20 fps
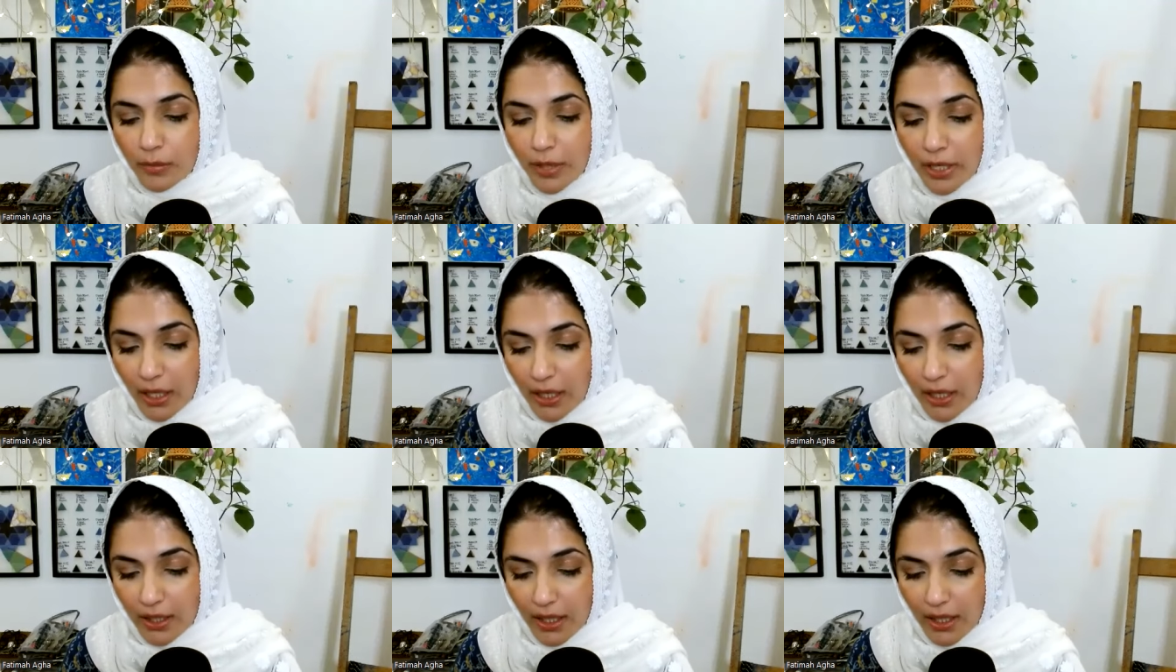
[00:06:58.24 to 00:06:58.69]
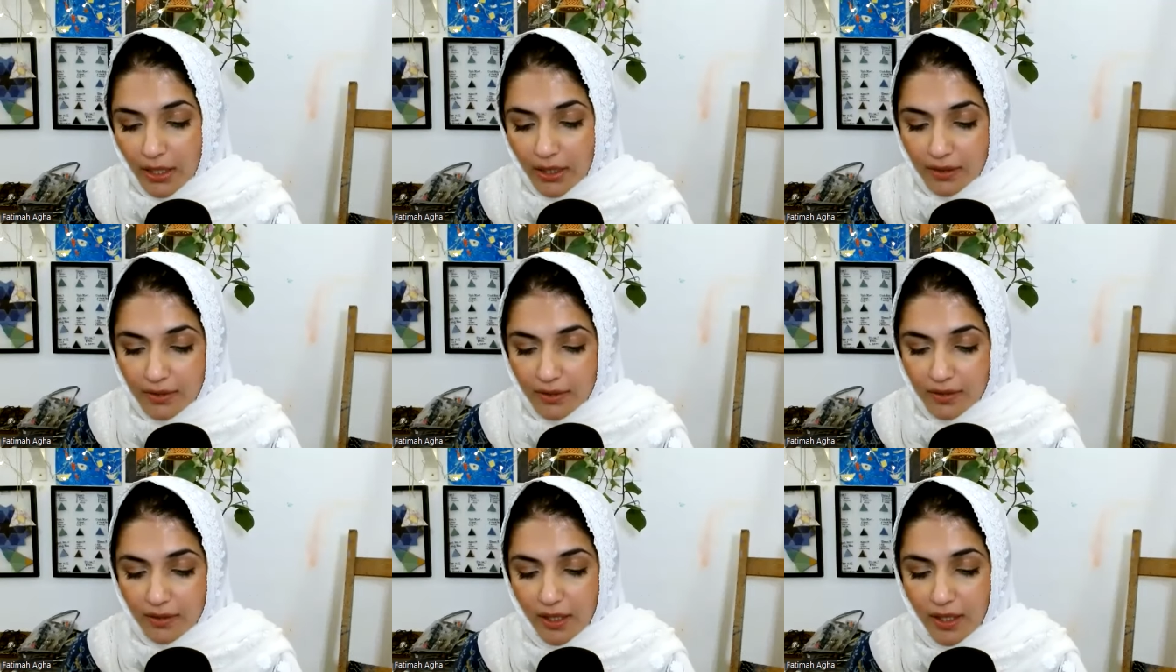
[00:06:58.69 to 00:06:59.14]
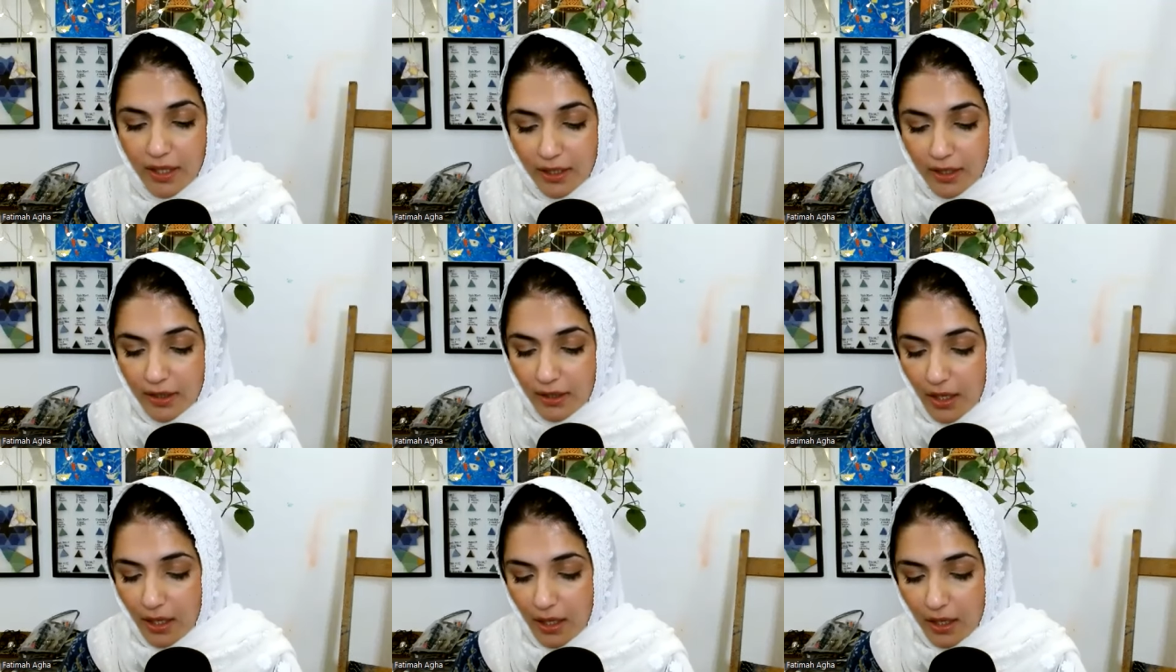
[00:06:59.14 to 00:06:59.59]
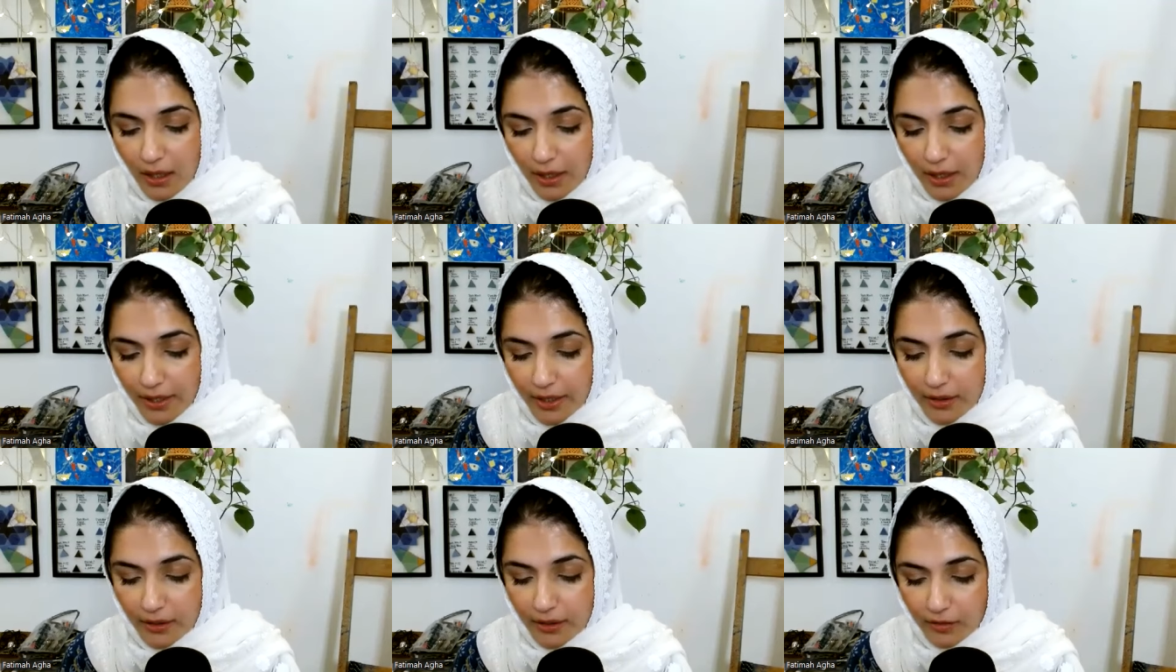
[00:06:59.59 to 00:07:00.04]
but Allah is saying
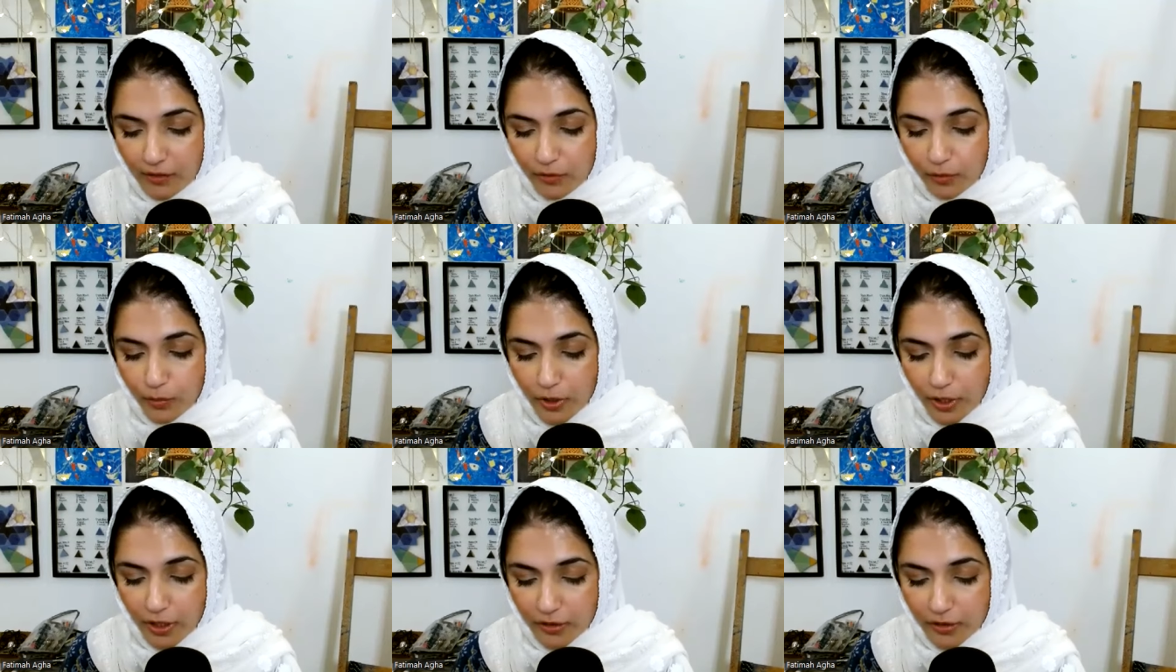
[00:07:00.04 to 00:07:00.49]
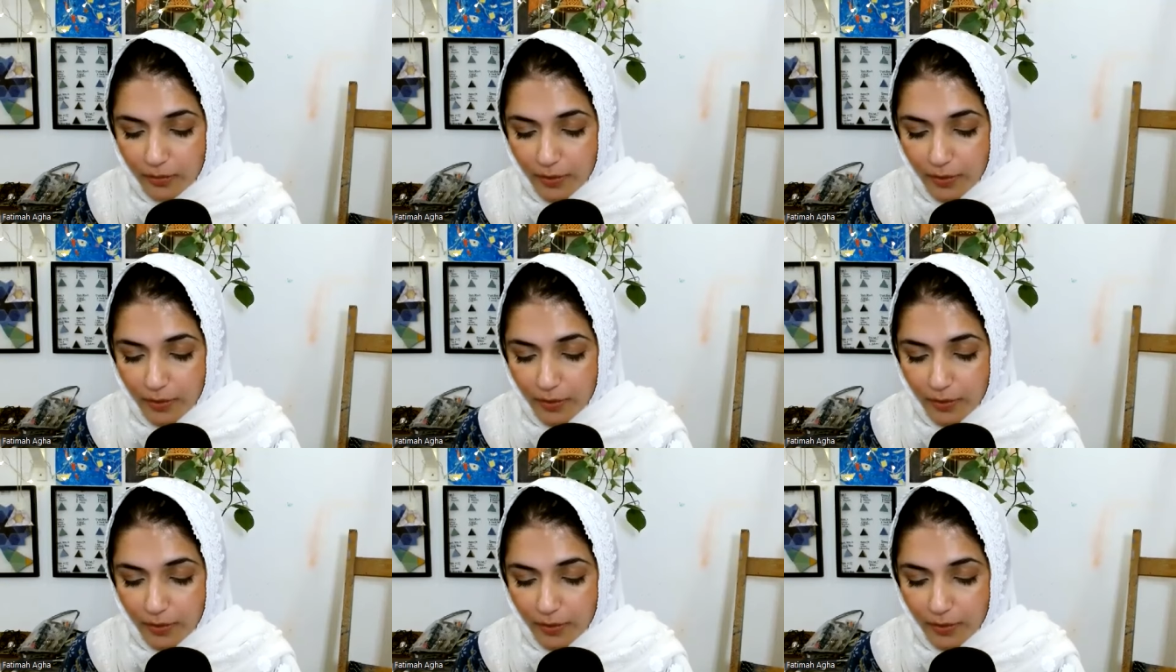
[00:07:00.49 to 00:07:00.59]
uh, in this verse,